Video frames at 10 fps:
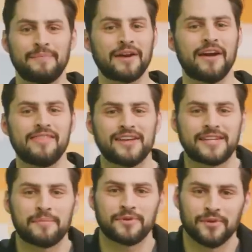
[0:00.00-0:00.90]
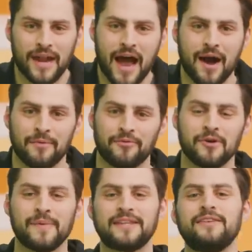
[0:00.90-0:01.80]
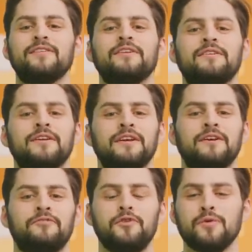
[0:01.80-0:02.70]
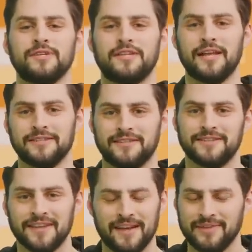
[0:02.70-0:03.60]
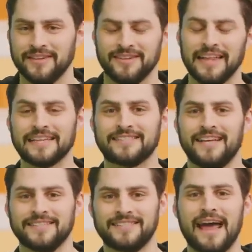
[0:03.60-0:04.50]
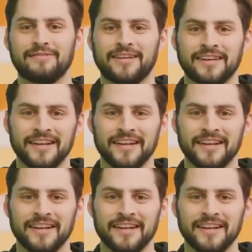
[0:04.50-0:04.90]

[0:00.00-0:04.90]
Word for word: better end this episode now before it makes even fewer sense. I mean, less sense. Damn it!